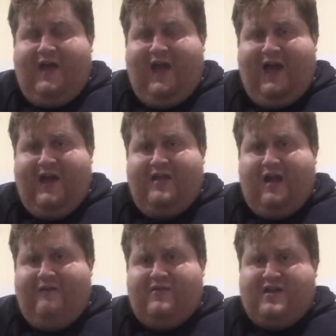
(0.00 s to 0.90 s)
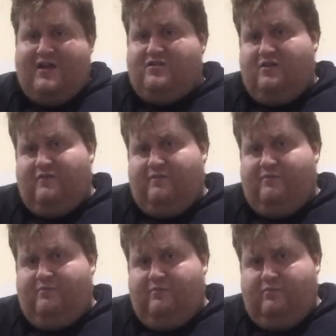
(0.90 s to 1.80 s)
and I have a touch of
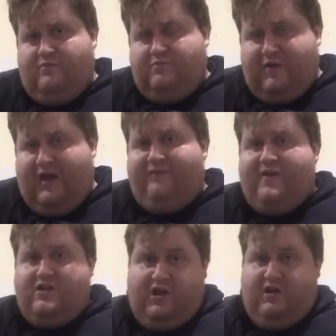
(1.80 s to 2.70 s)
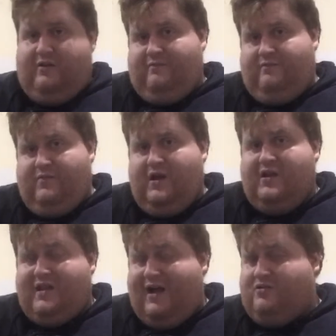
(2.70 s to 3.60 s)
beef and chicken.
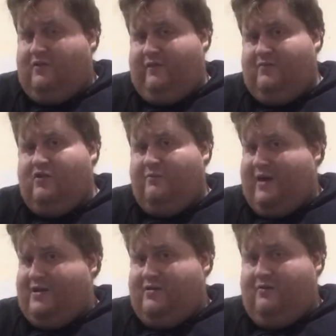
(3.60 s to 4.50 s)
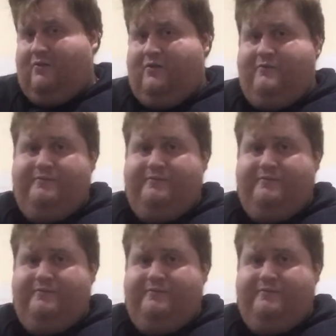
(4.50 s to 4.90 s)
A touch of it, not much at all.